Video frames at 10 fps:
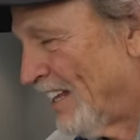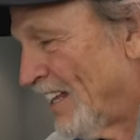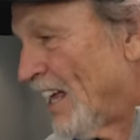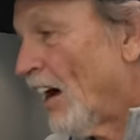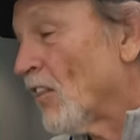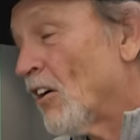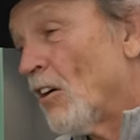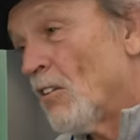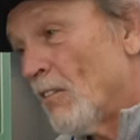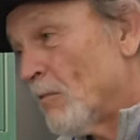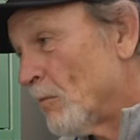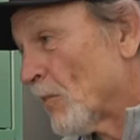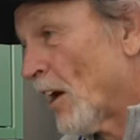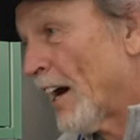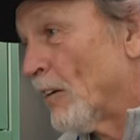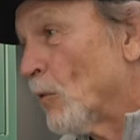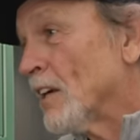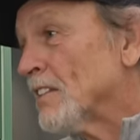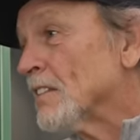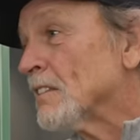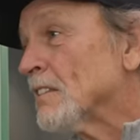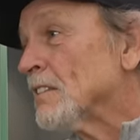And, although, all right,